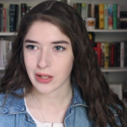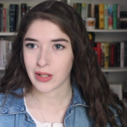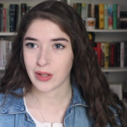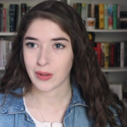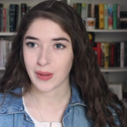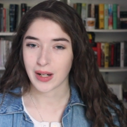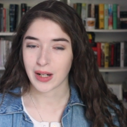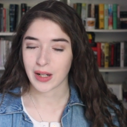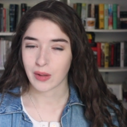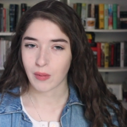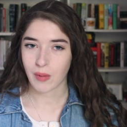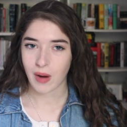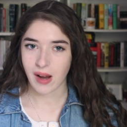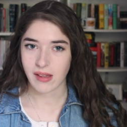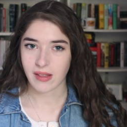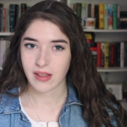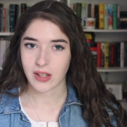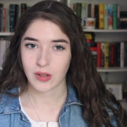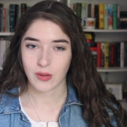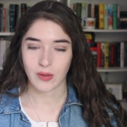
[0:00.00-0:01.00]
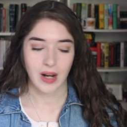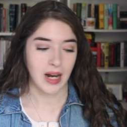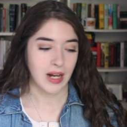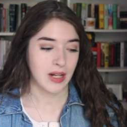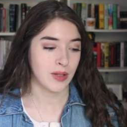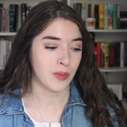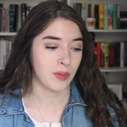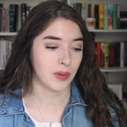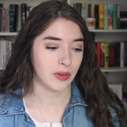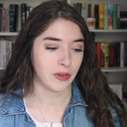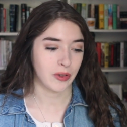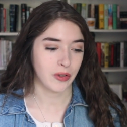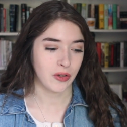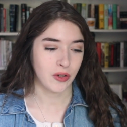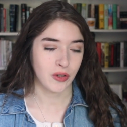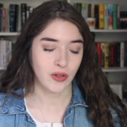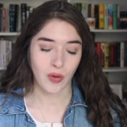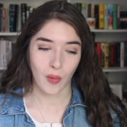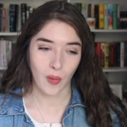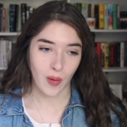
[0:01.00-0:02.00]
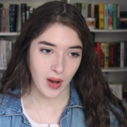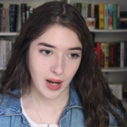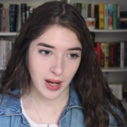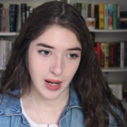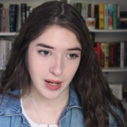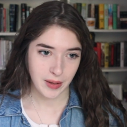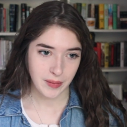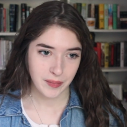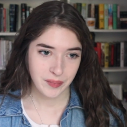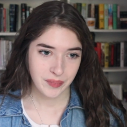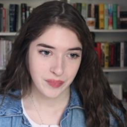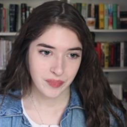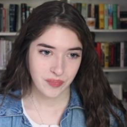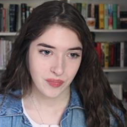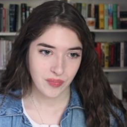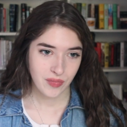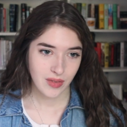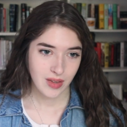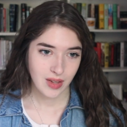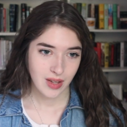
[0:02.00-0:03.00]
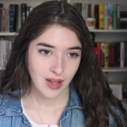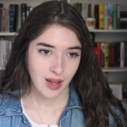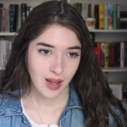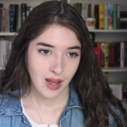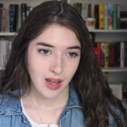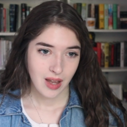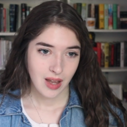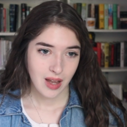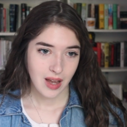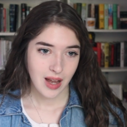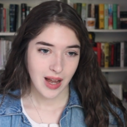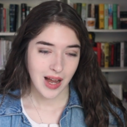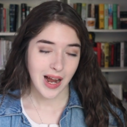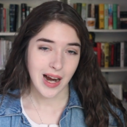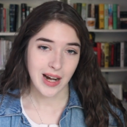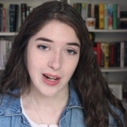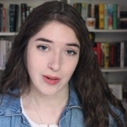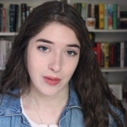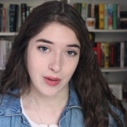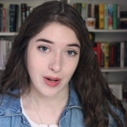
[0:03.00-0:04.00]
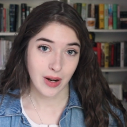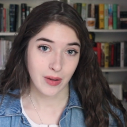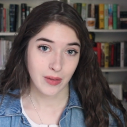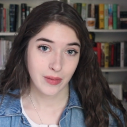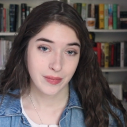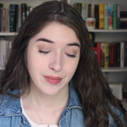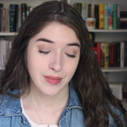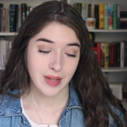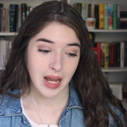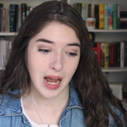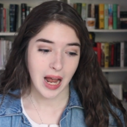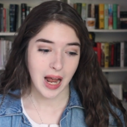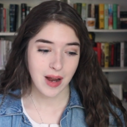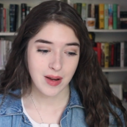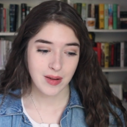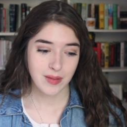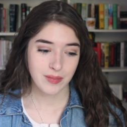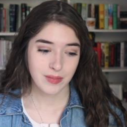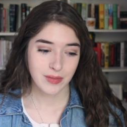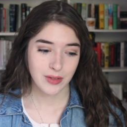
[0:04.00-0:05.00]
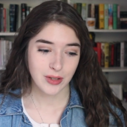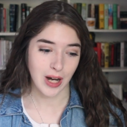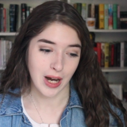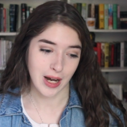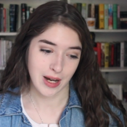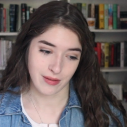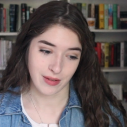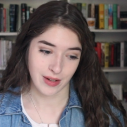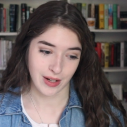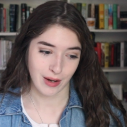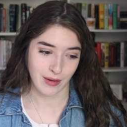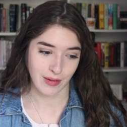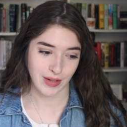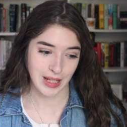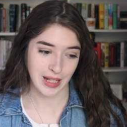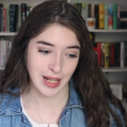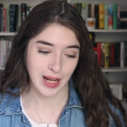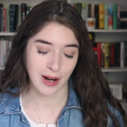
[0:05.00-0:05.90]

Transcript: do it in a way that you guys will enjoy I don't know. I'm trying to figure everything